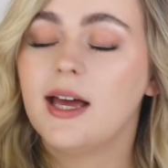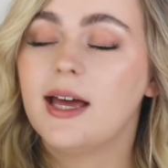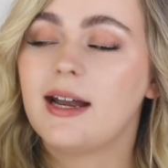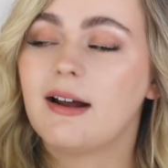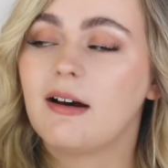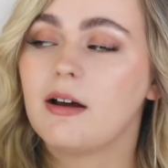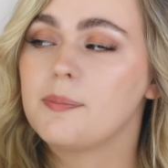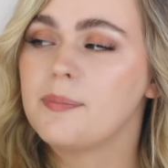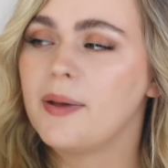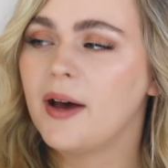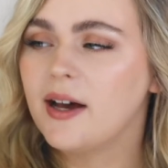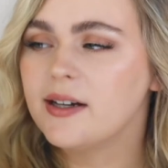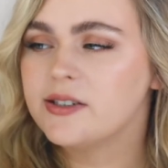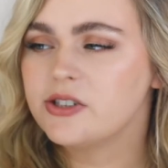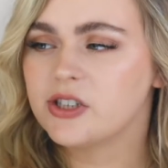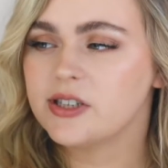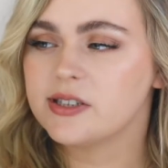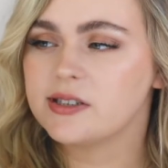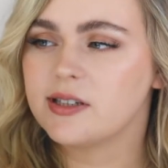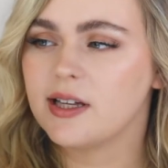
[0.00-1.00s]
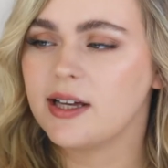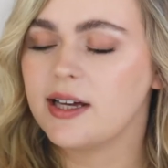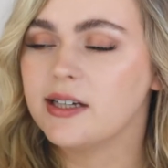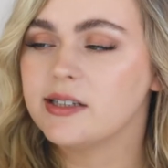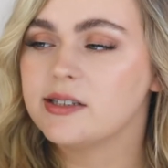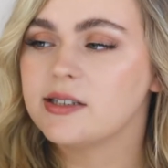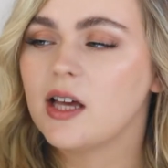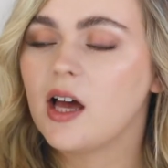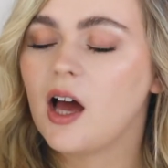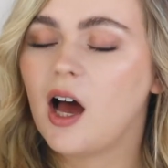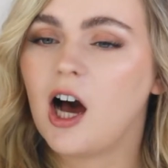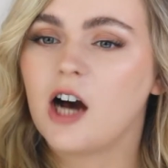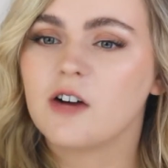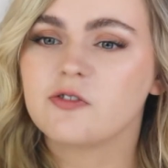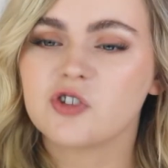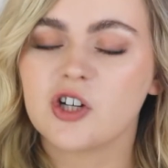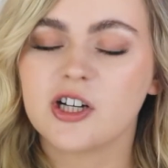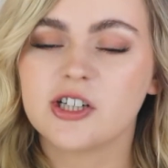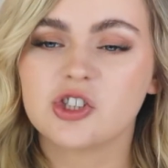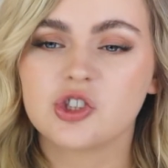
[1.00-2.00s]
Now I purchased this
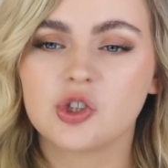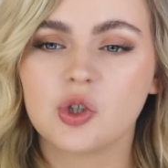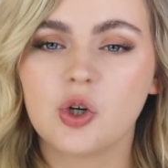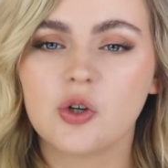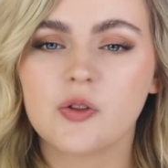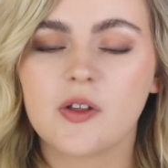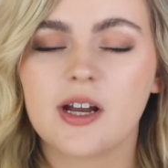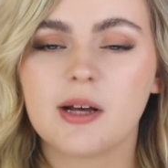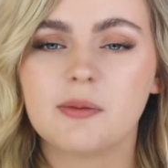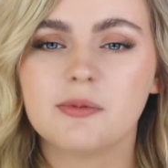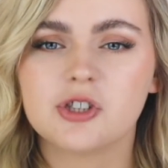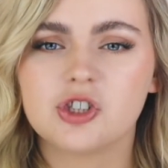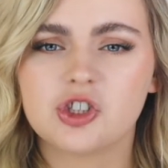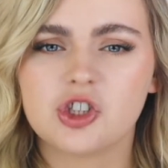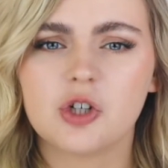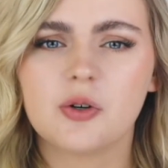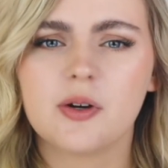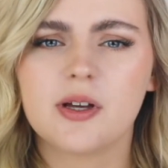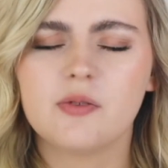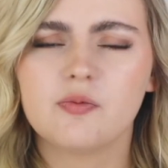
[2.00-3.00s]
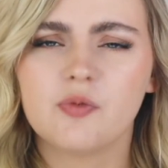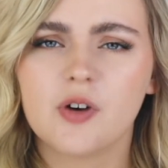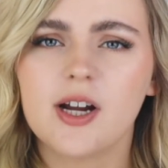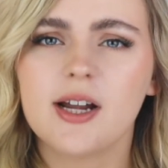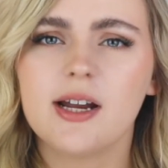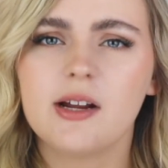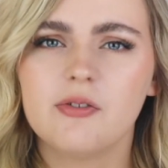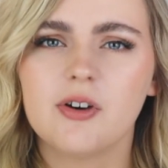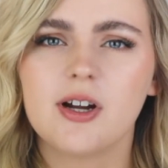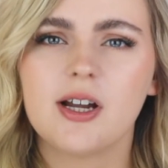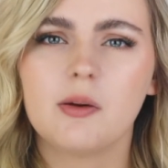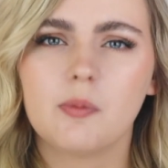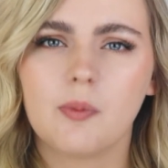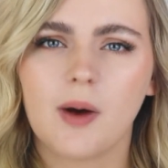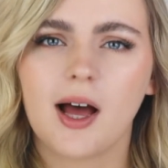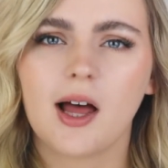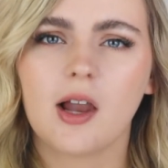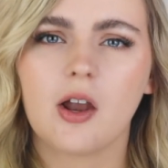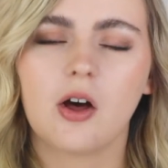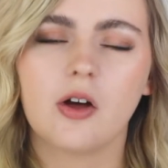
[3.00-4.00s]
after I saw that it was doing really, really
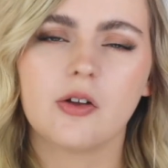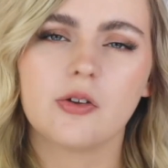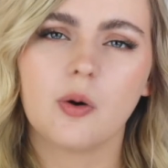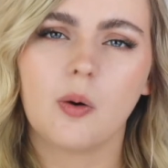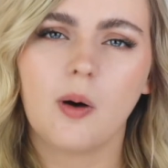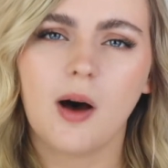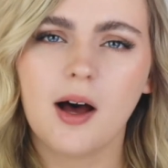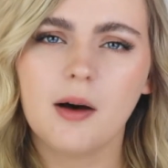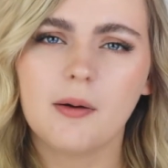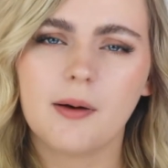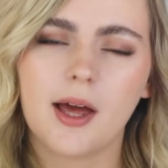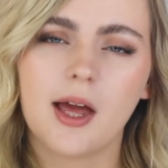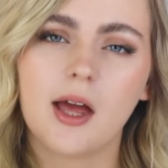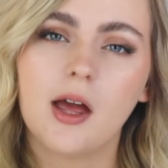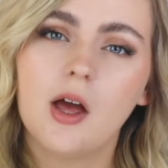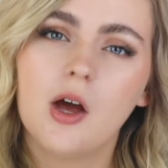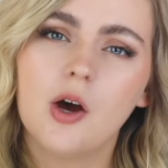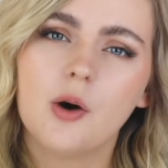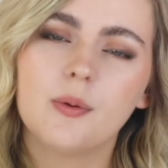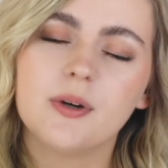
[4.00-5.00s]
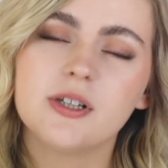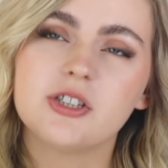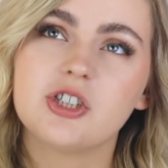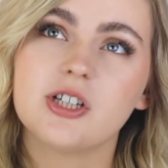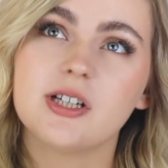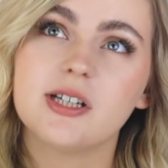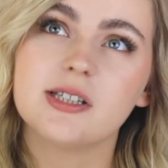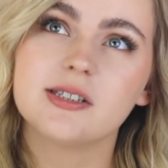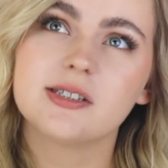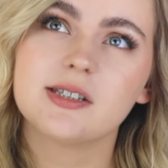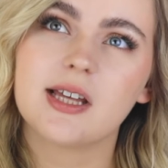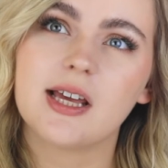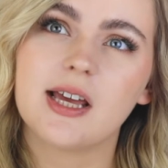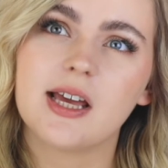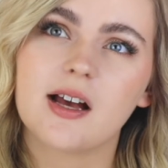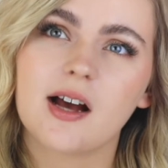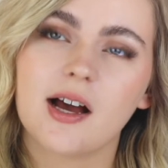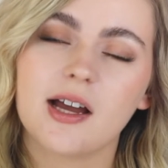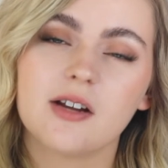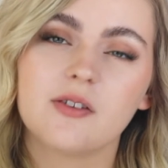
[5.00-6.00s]
well on Huawei, which is
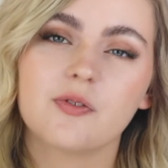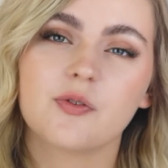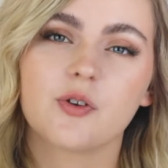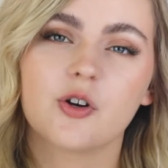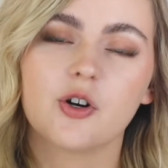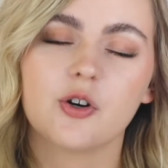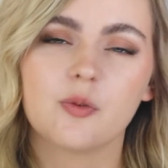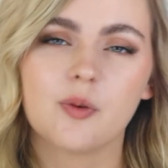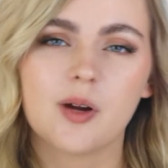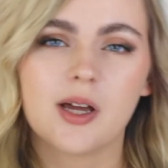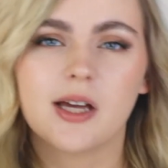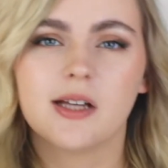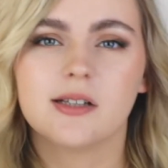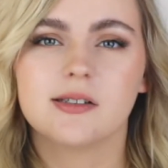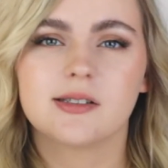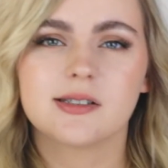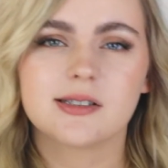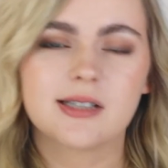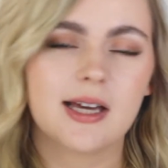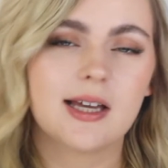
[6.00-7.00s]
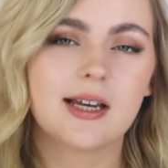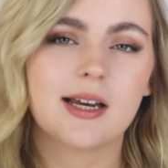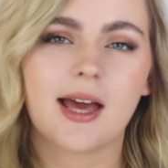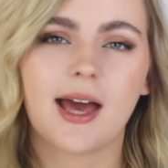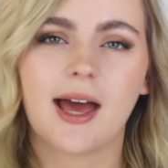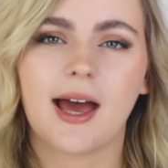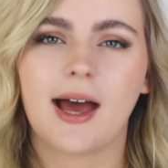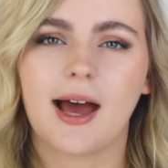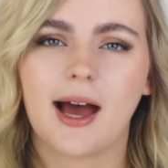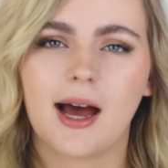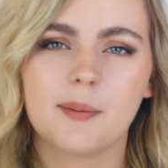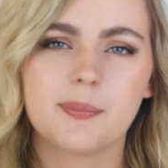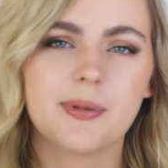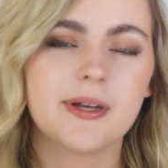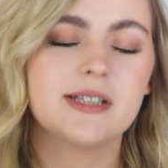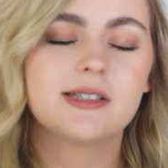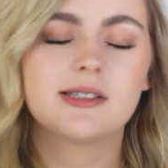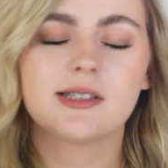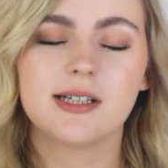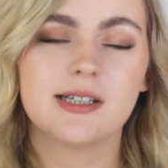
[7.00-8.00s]
the kind of Korean skincare app.
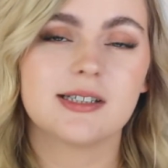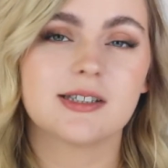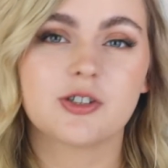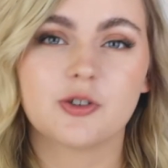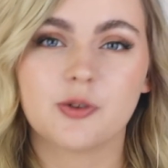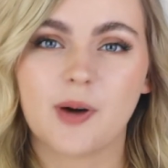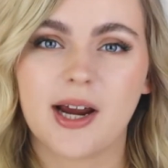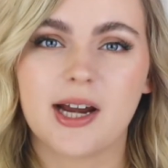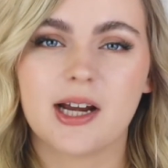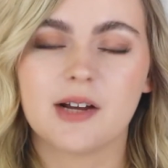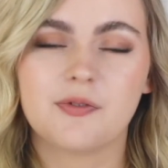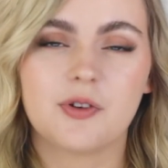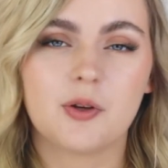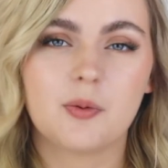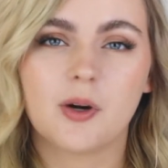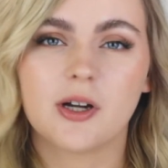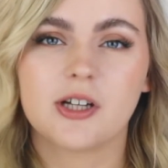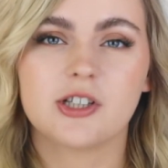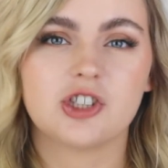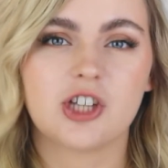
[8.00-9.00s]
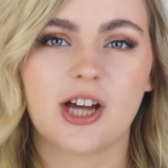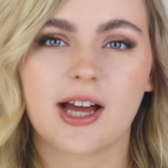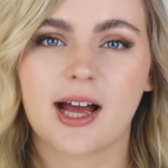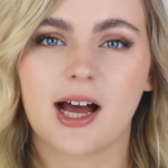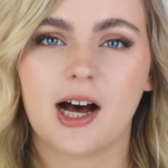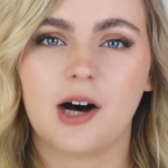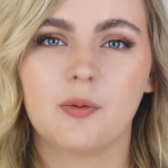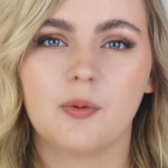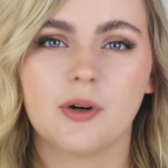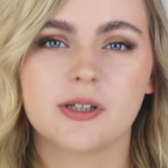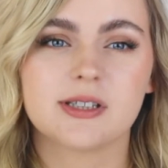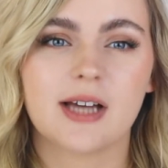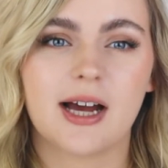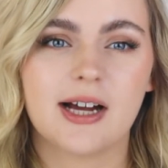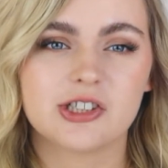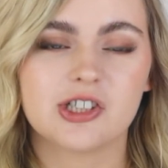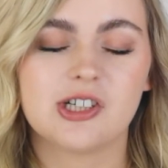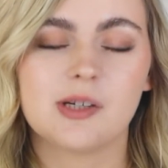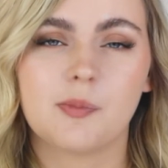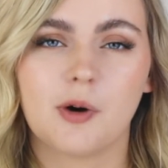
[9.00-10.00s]
It's great if you want to check out what's
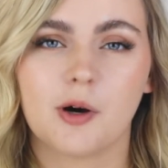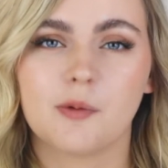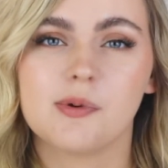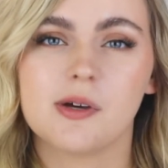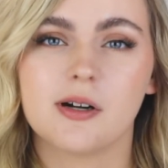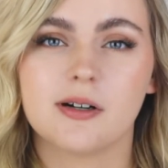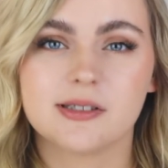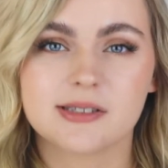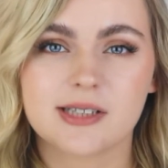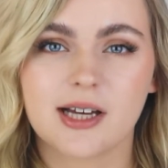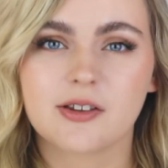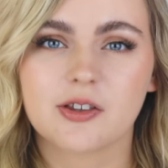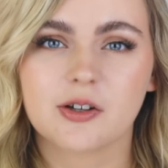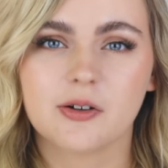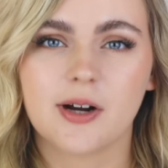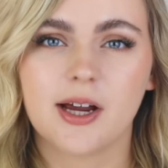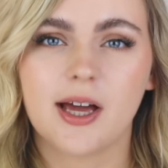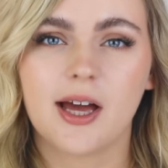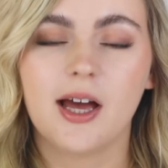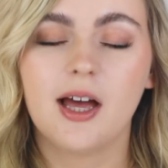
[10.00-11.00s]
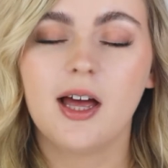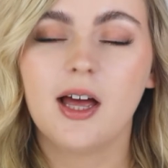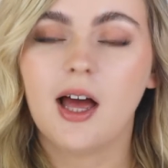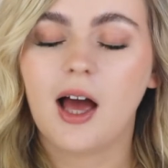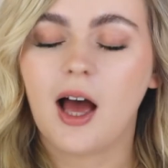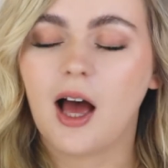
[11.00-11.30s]
actually popular in South Korea.